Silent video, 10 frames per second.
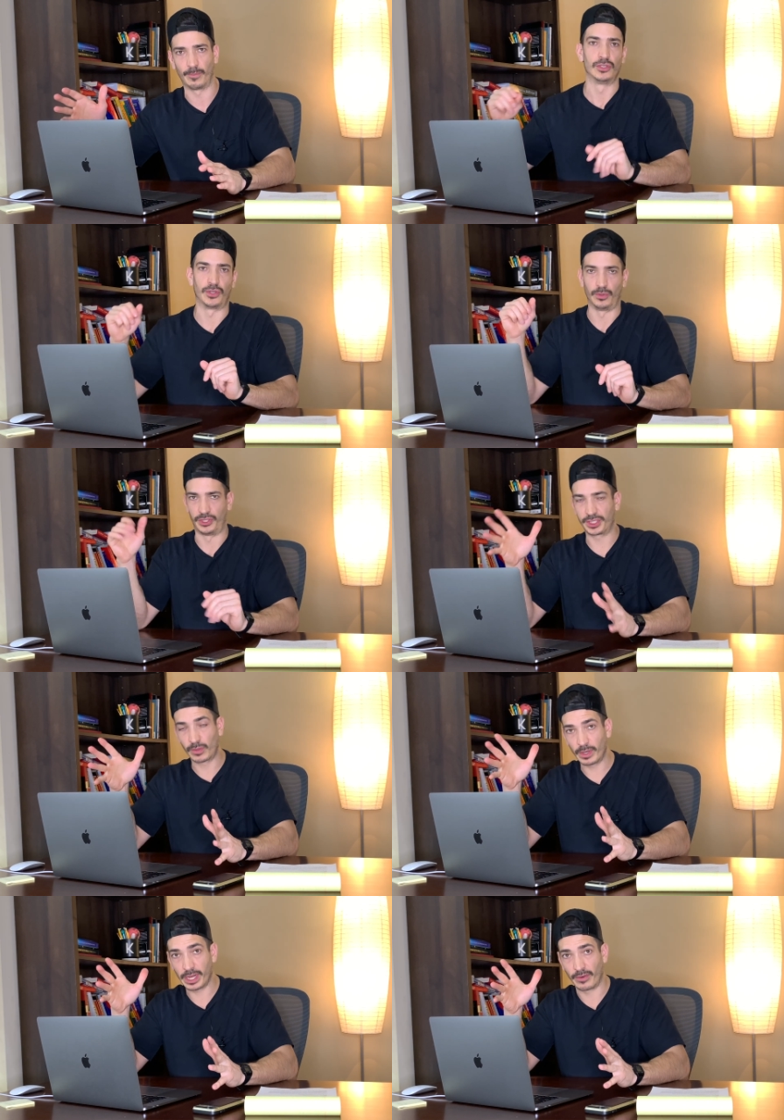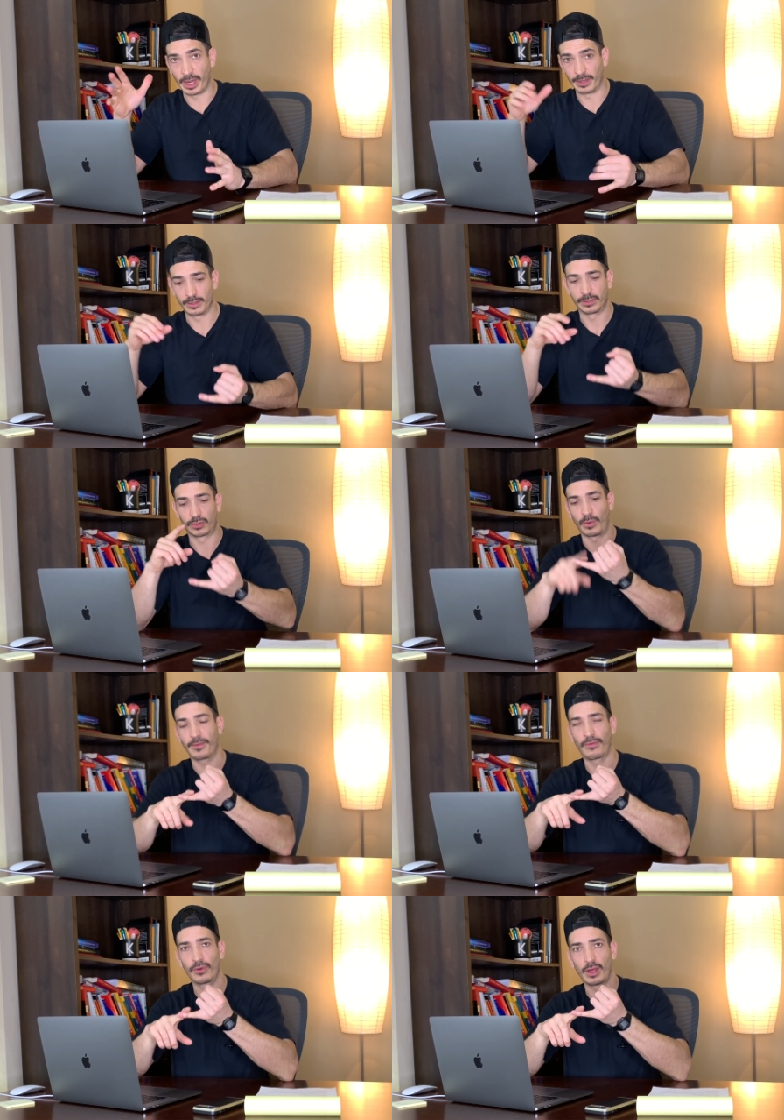So just to reiterate,
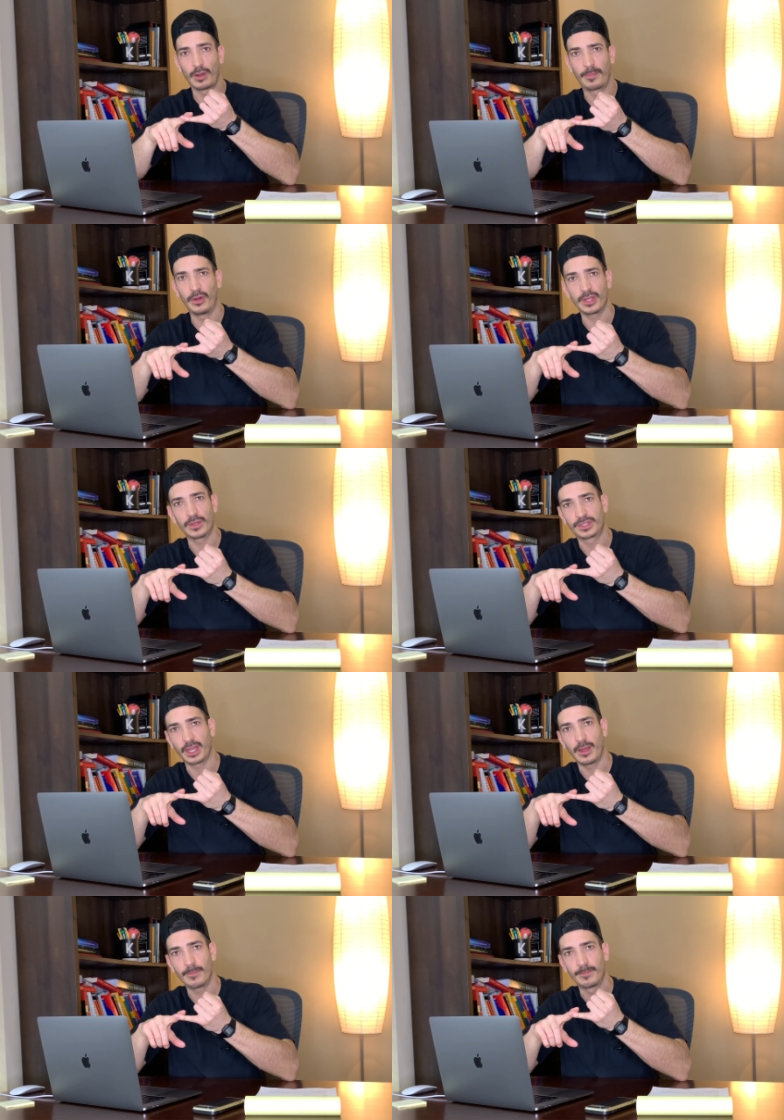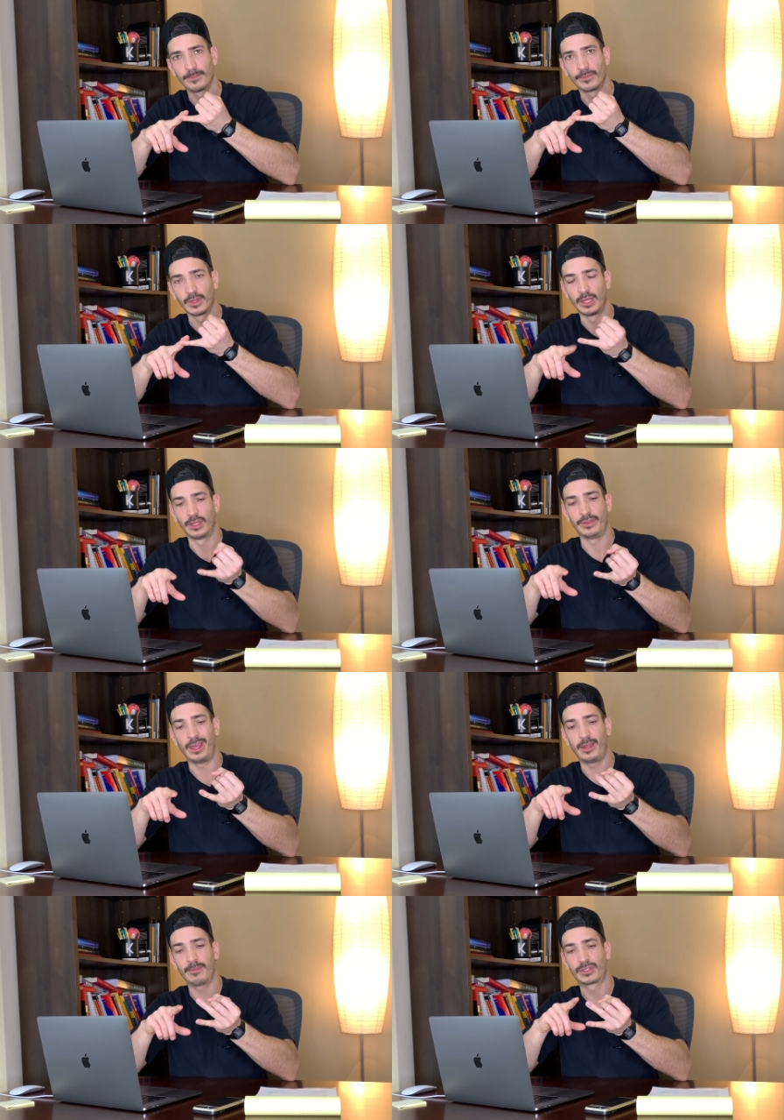$24 Podio setup,
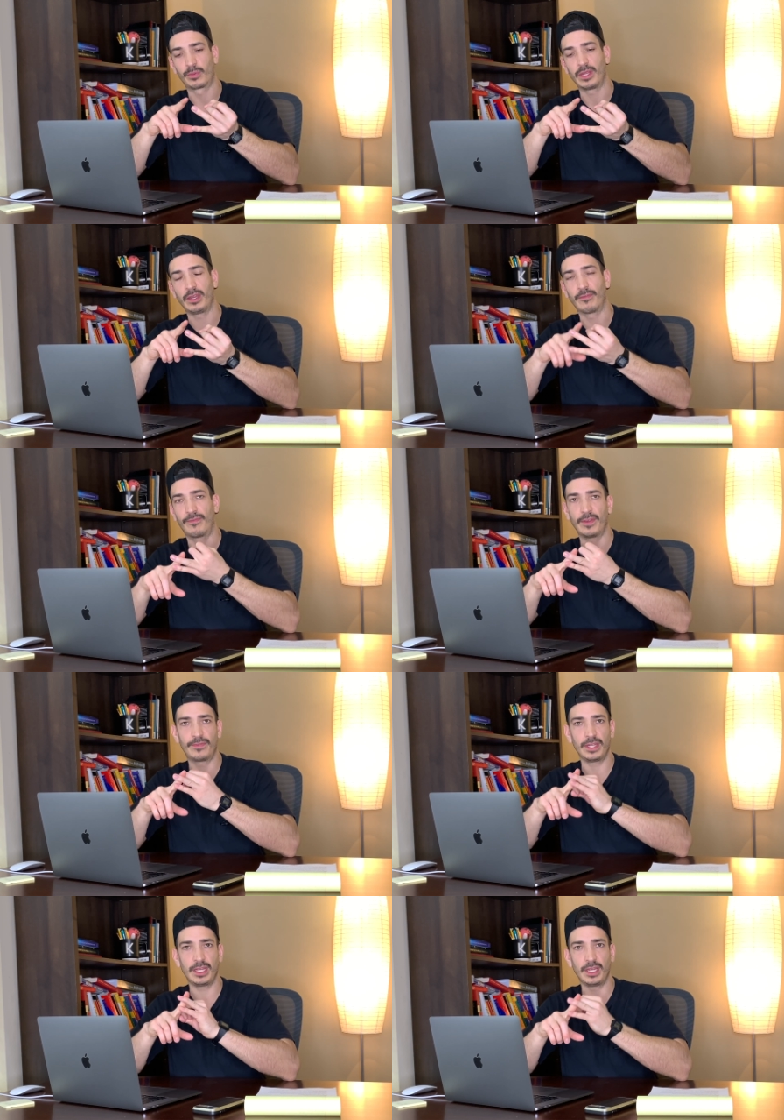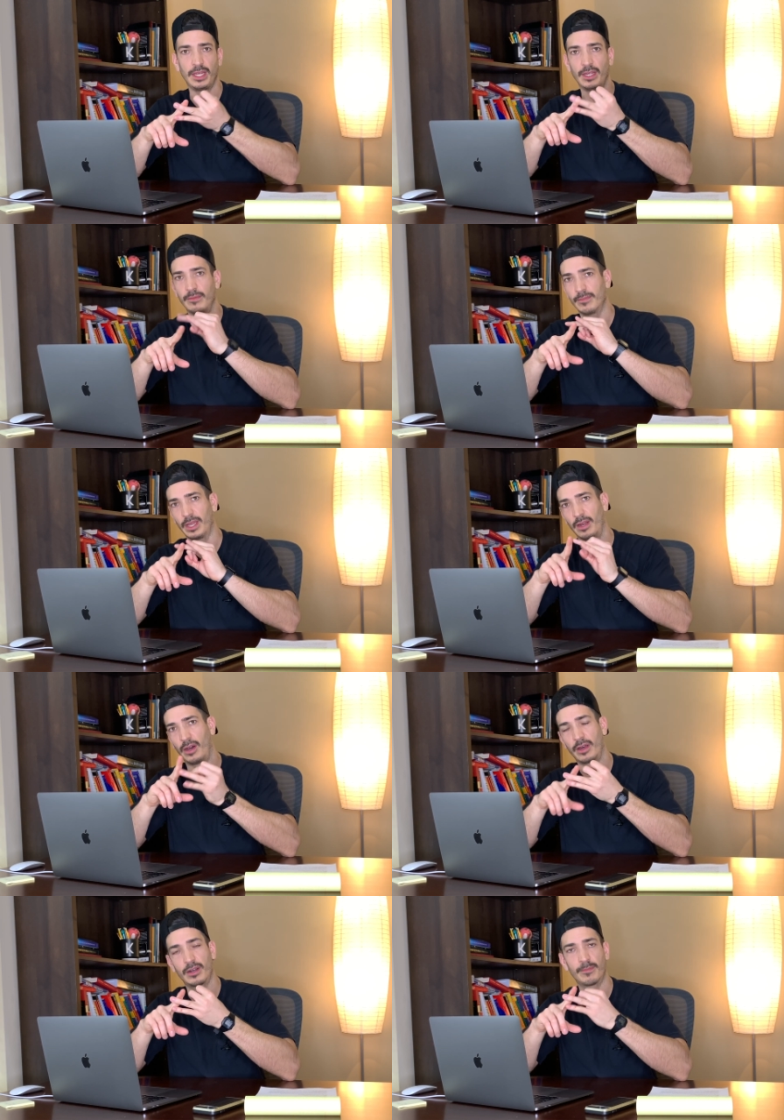then between 50 and
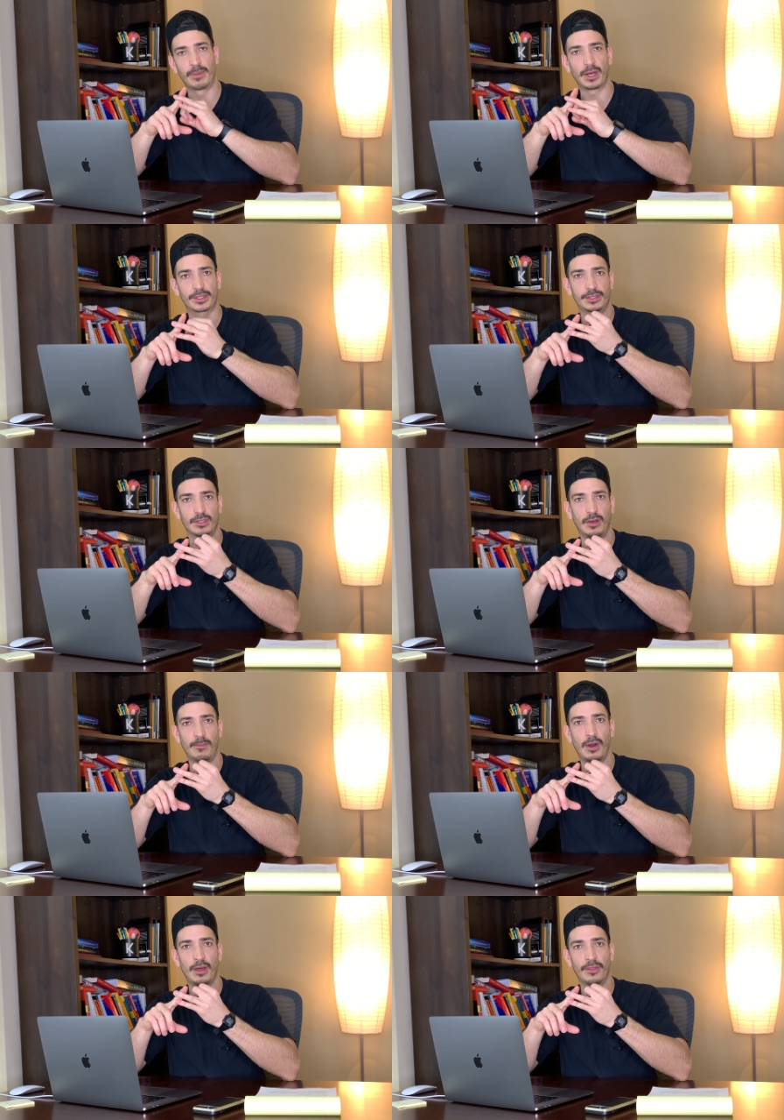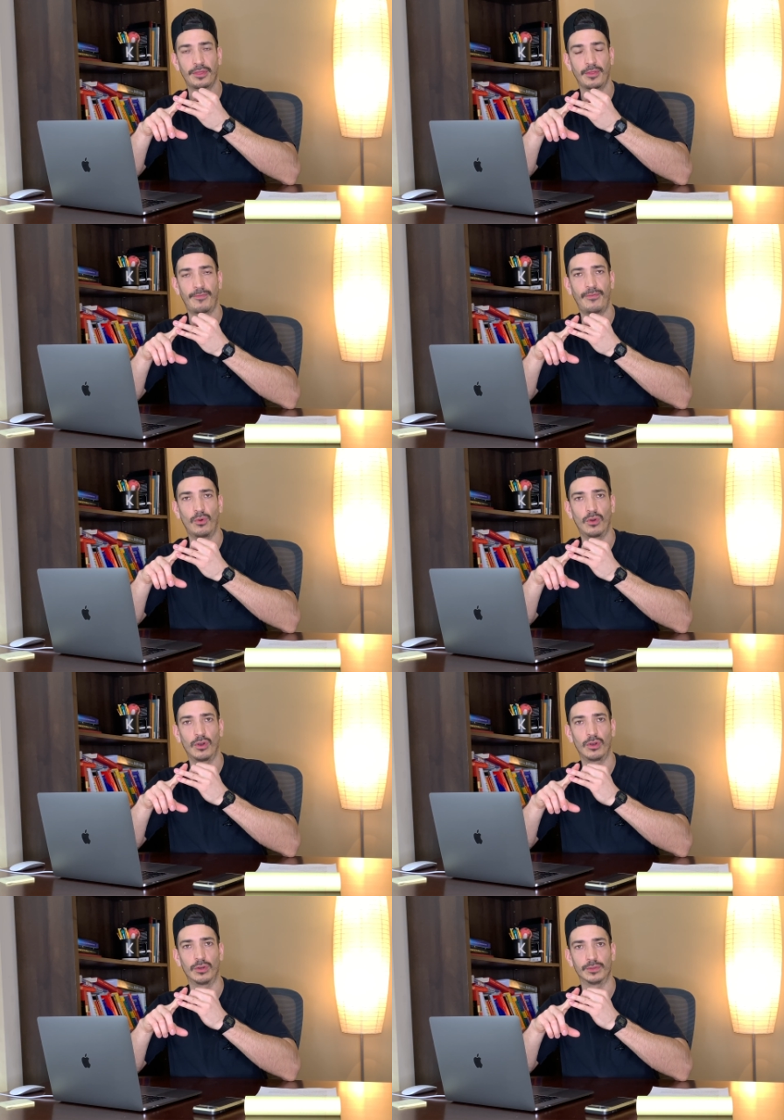100 bucks a month
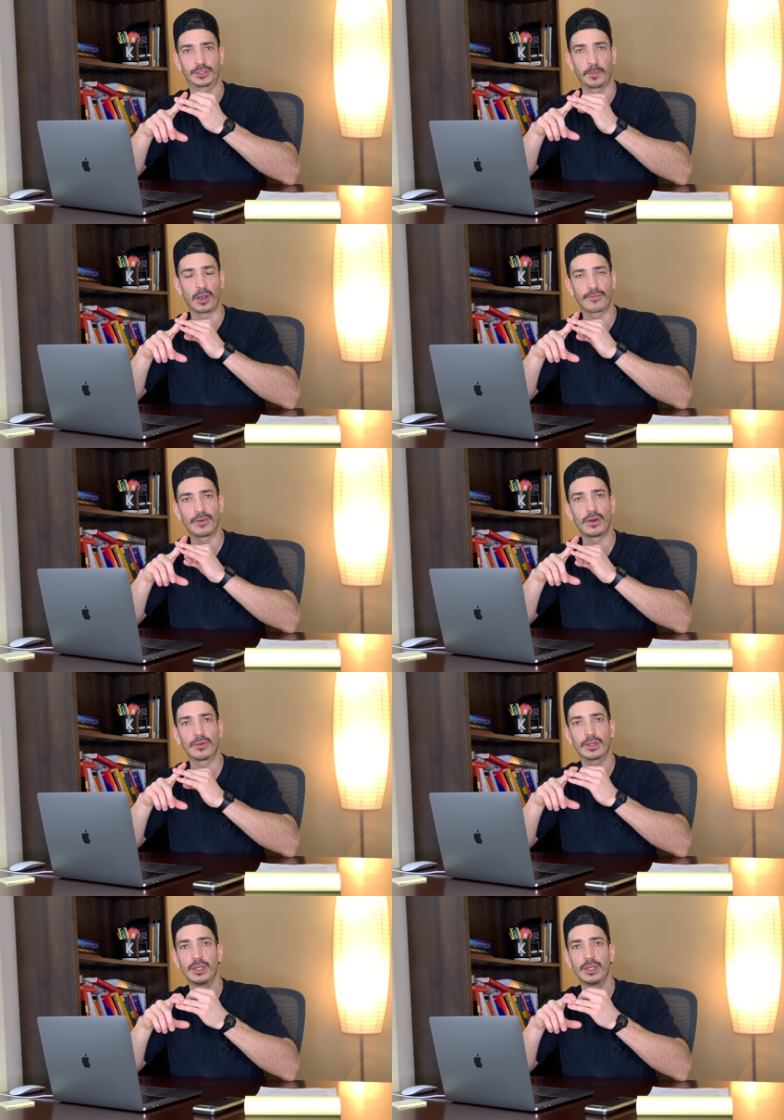for smrtPhone.